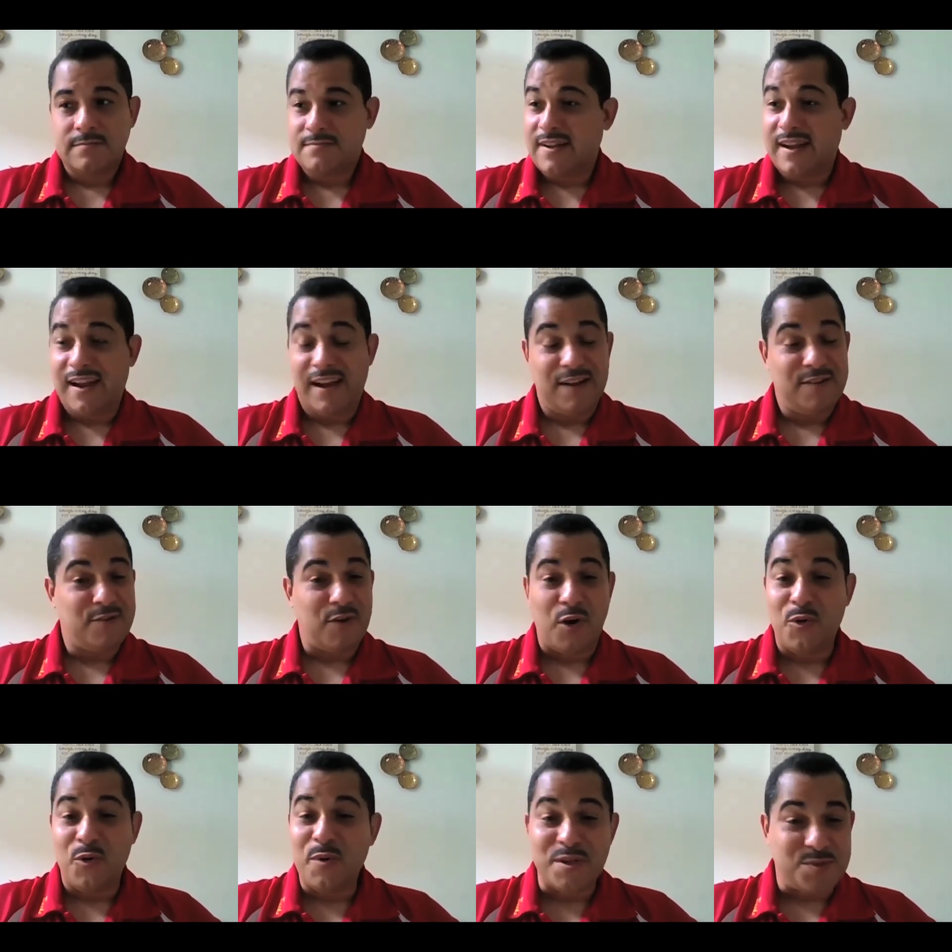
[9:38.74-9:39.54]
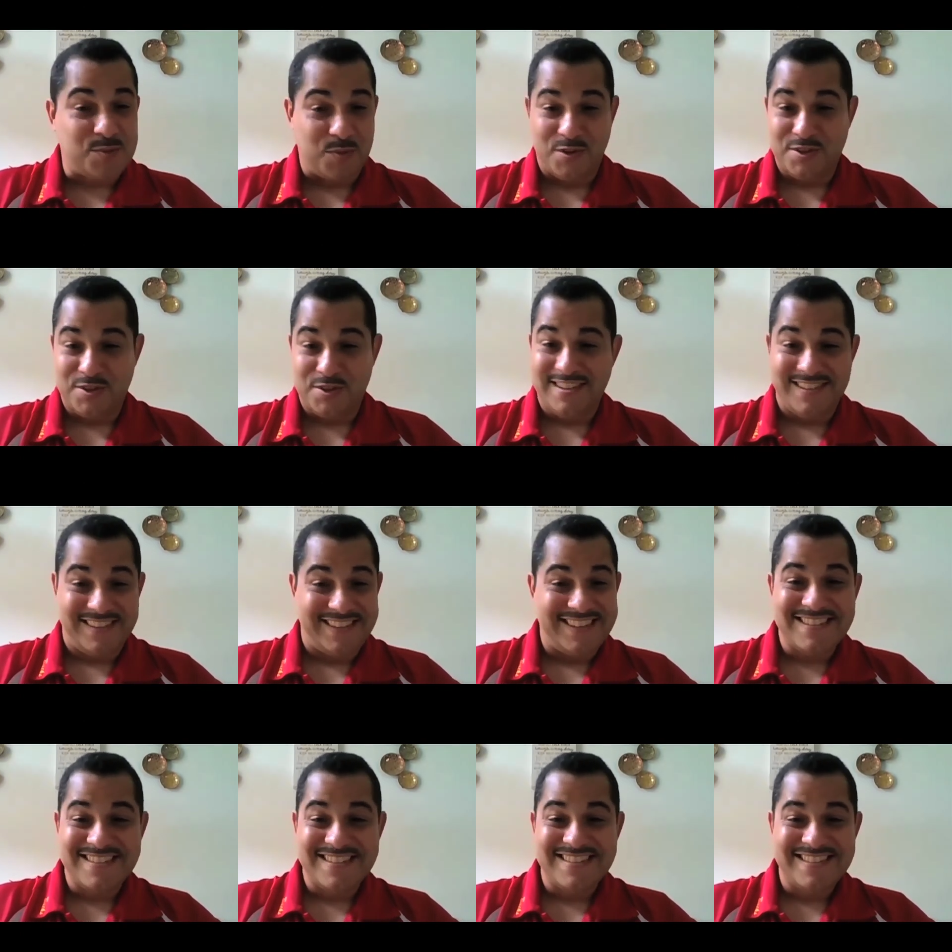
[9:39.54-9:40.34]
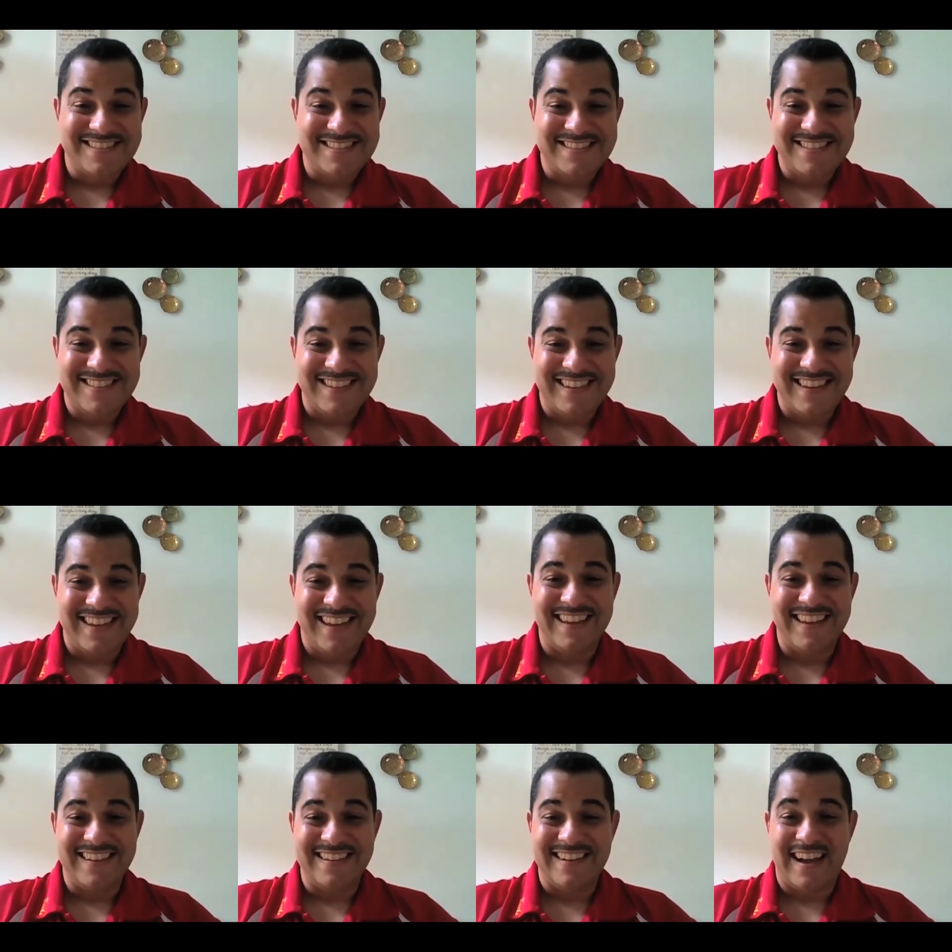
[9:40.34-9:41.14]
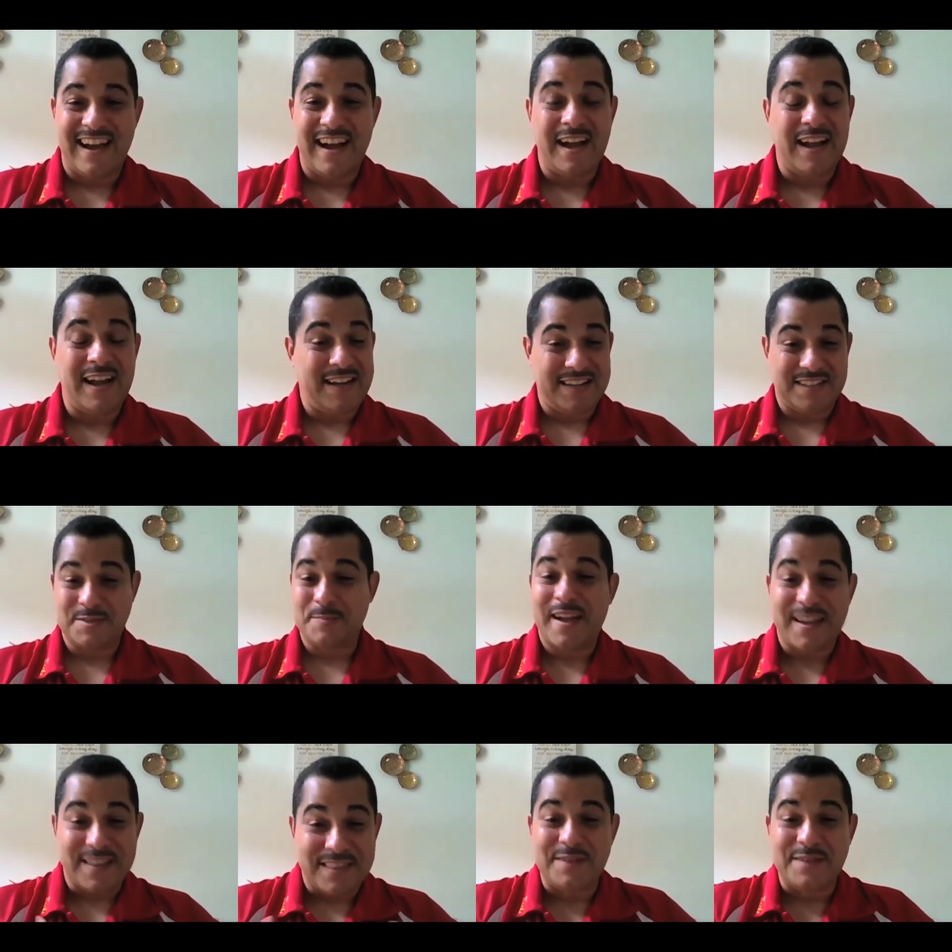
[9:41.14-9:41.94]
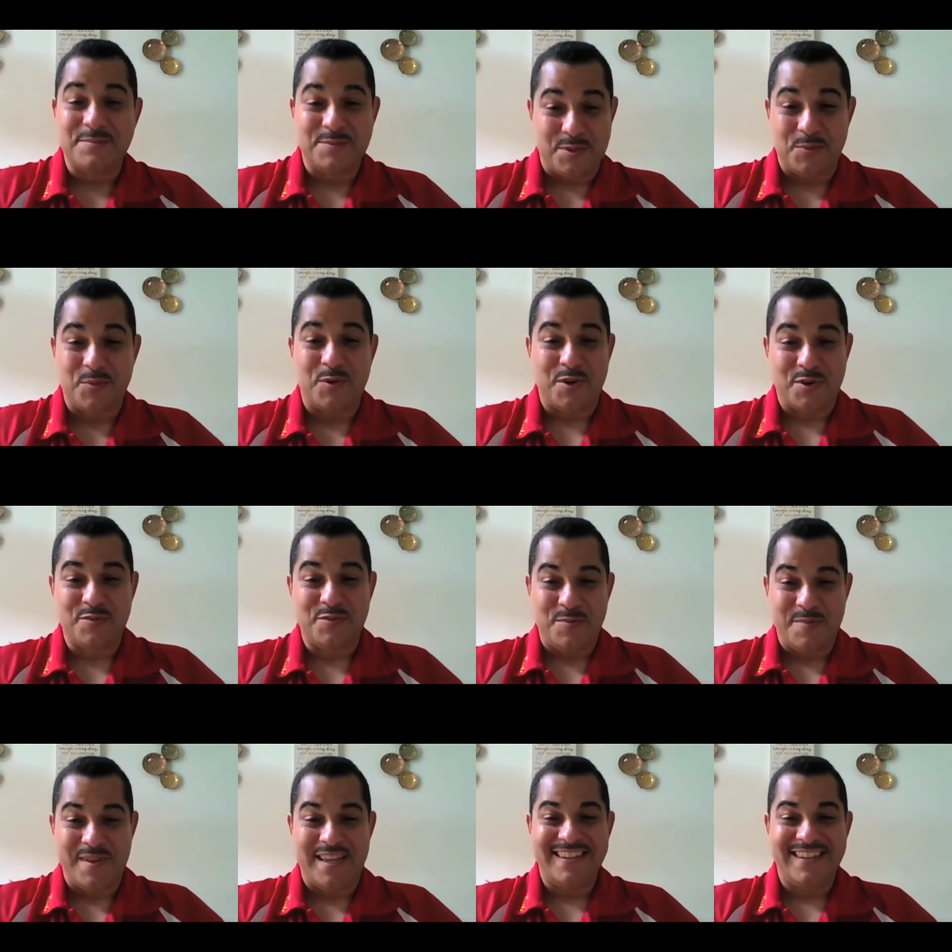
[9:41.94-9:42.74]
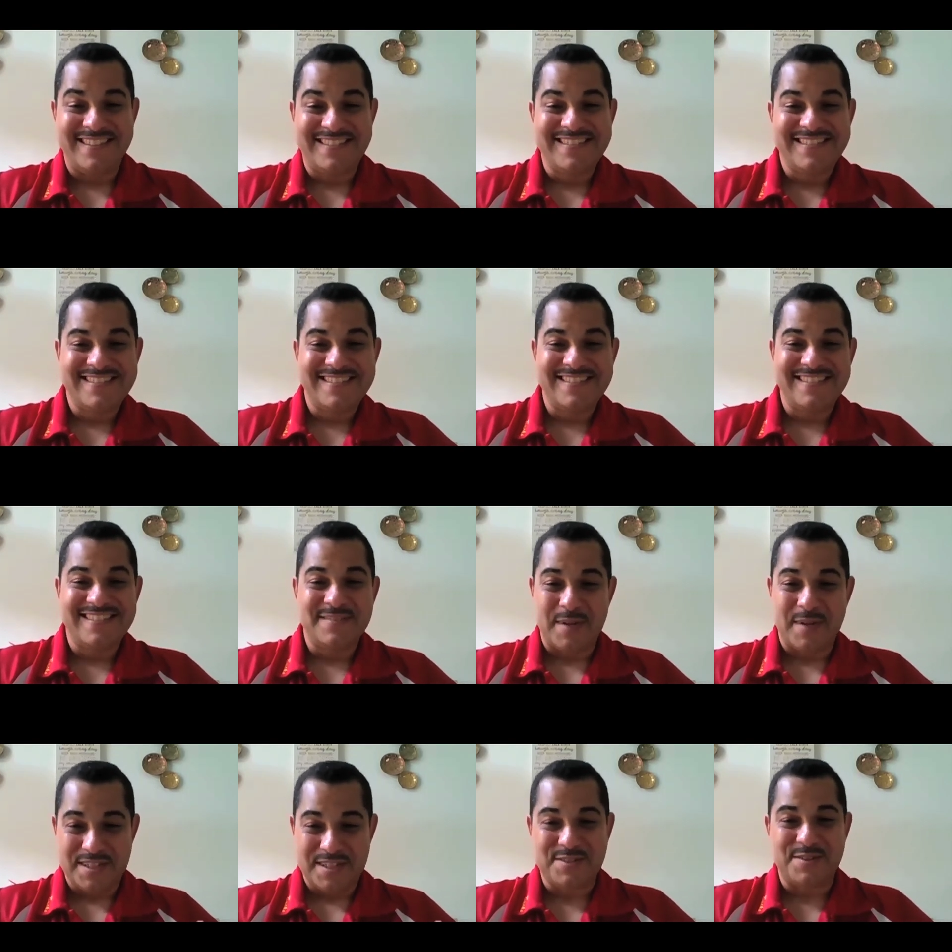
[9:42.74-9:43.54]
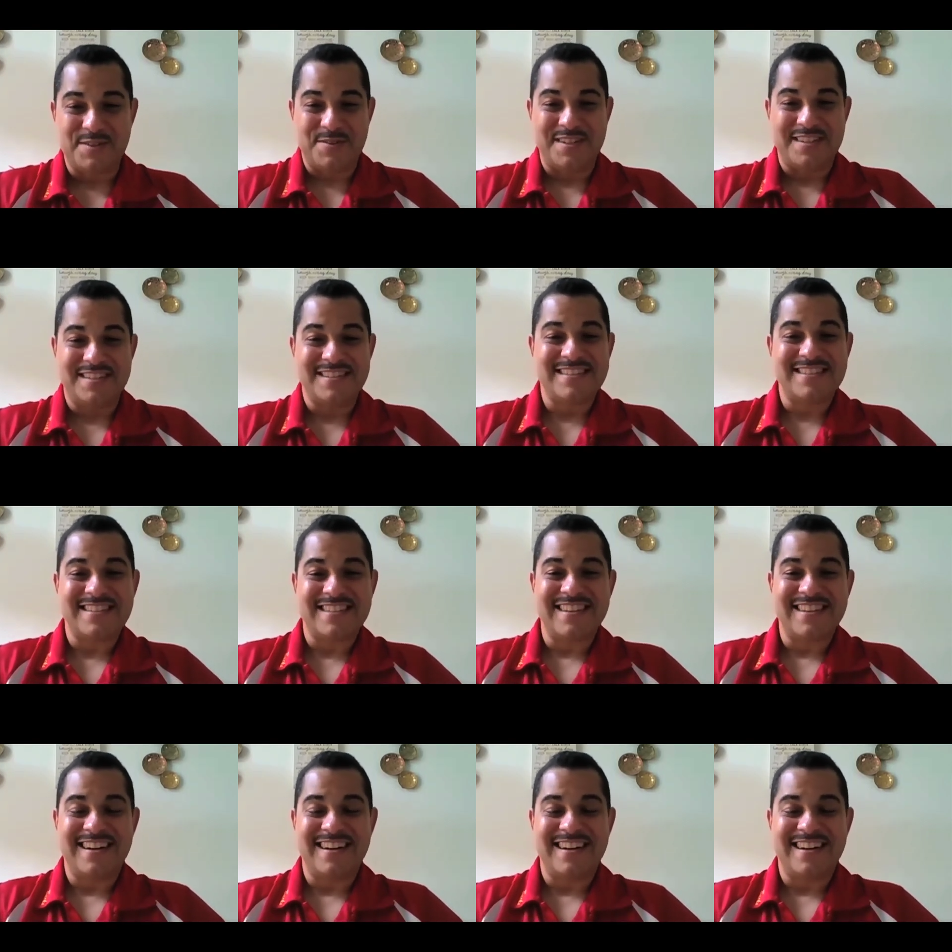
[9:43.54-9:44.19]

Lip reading: I've always worked at this, and I expect them to work for me, my students.